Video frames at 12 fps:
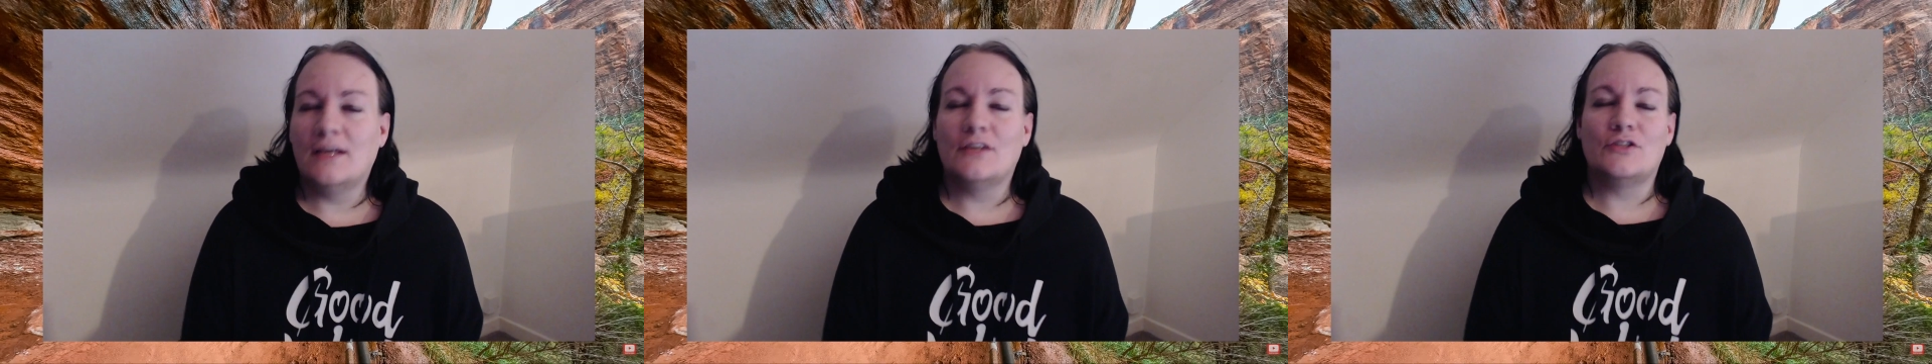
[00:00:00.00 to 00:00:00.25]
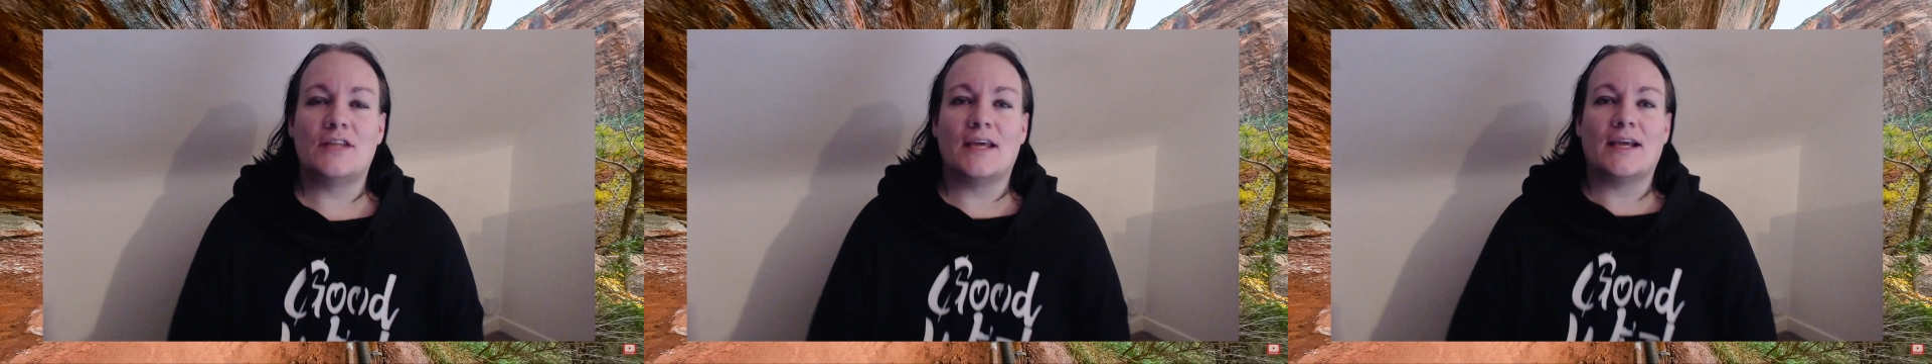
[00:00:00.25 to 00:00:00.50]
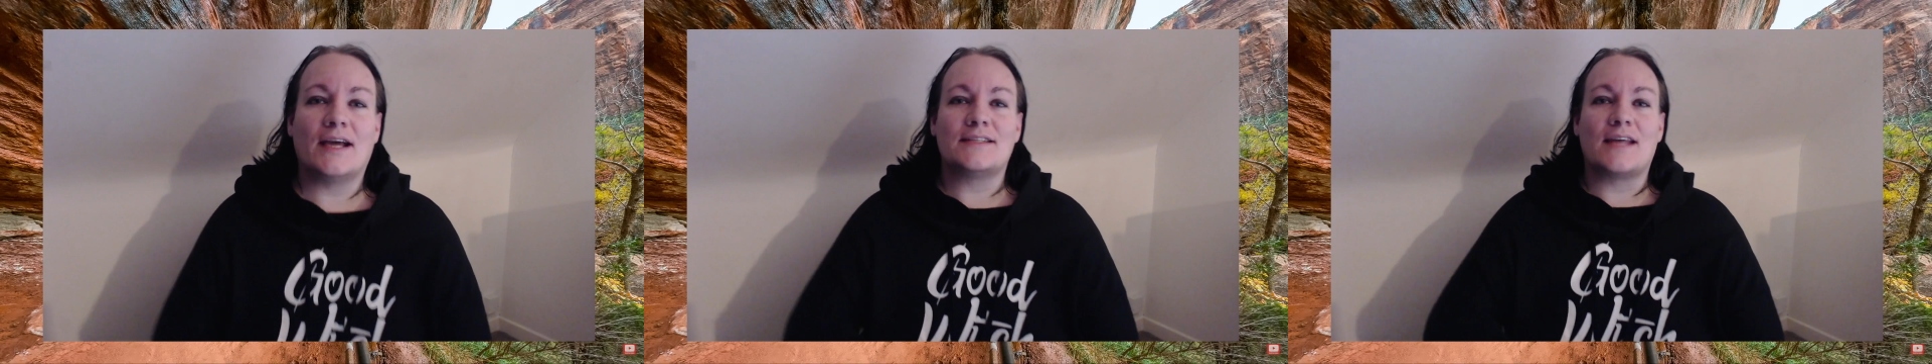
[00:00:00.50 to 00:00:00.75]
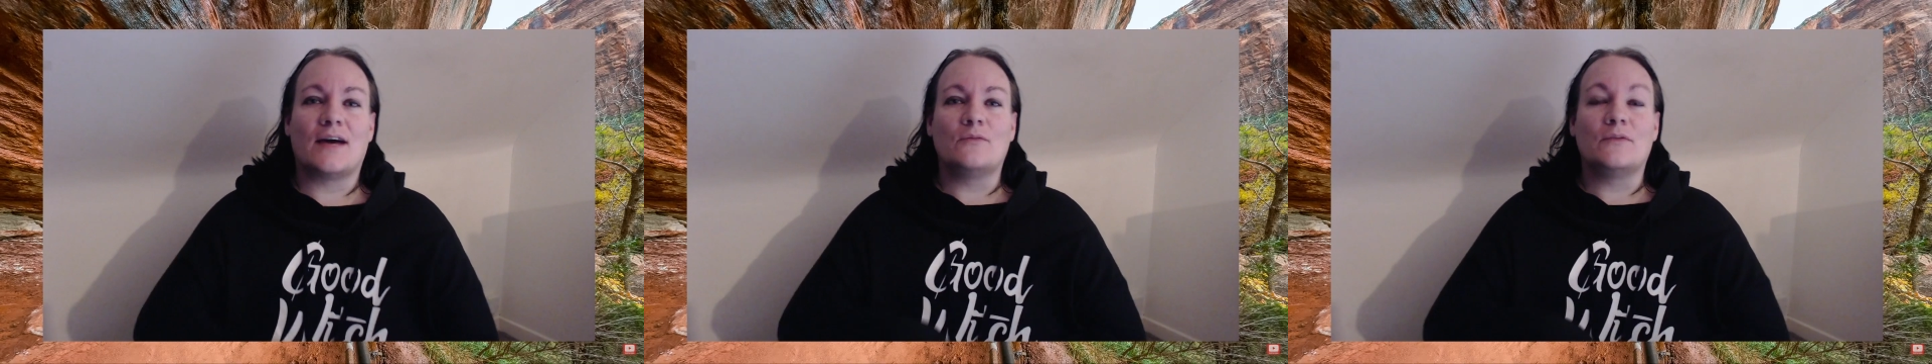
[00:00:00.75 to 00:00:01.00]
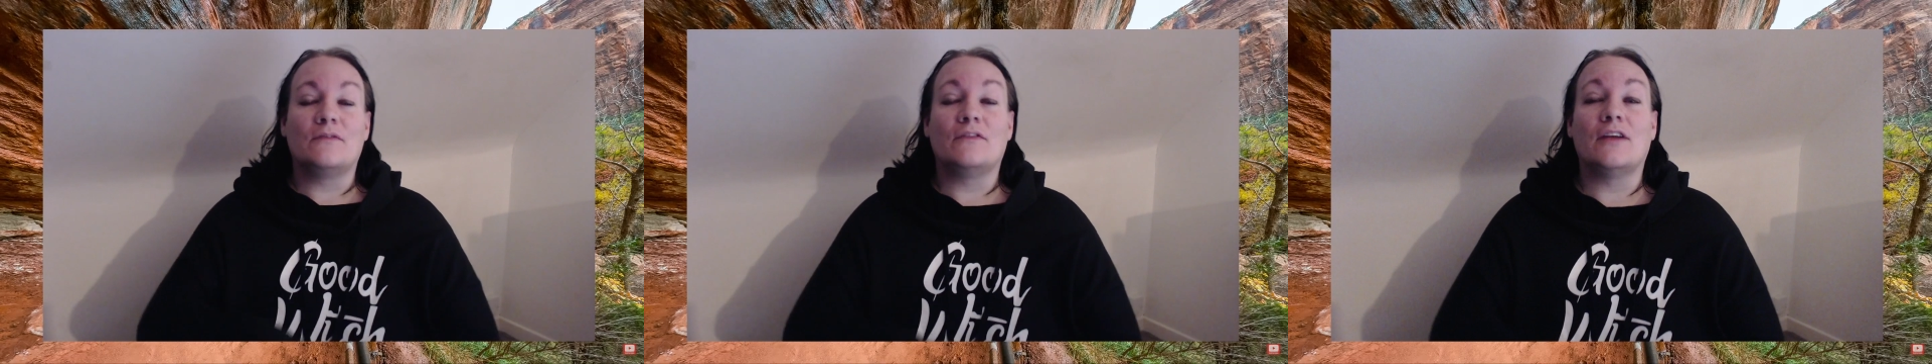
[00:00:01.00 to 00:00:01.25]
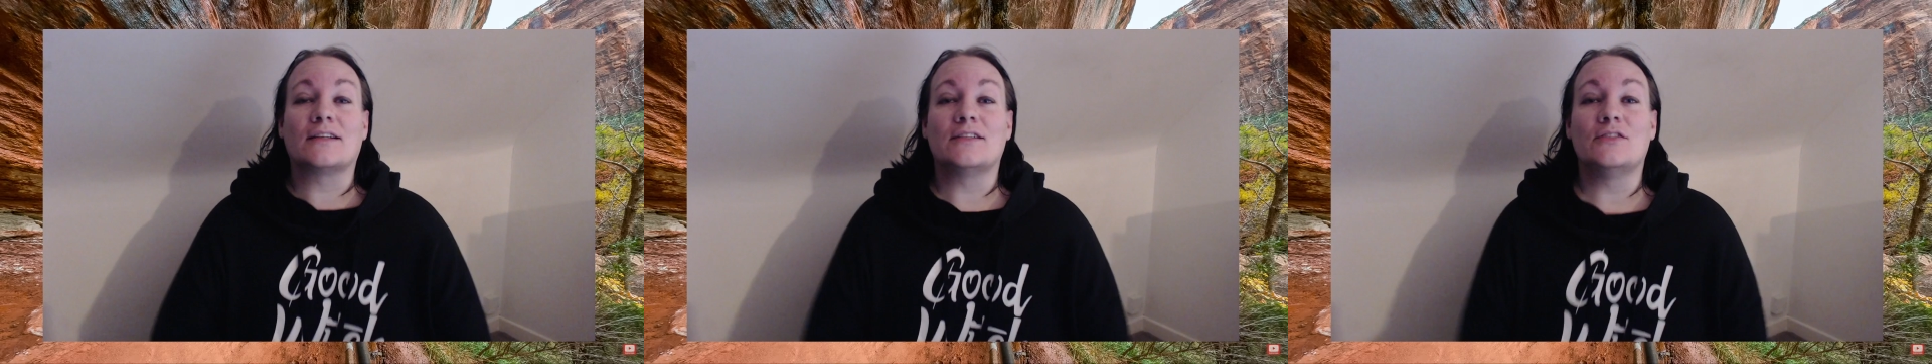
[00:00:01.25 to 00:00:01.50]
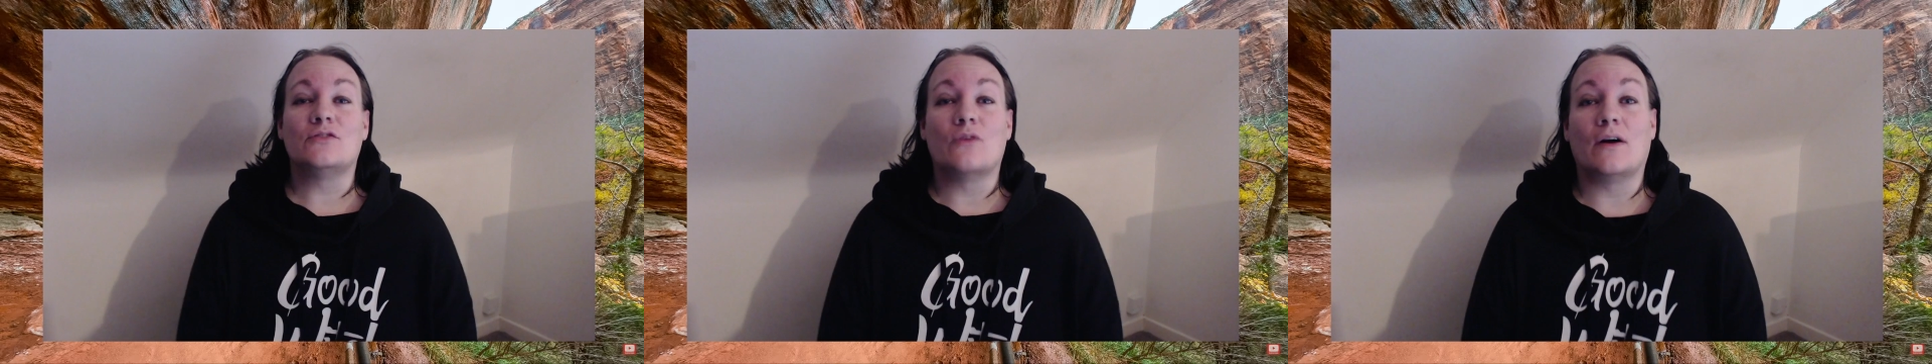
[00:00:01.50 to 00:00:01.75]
Today, guys, I will be reacting to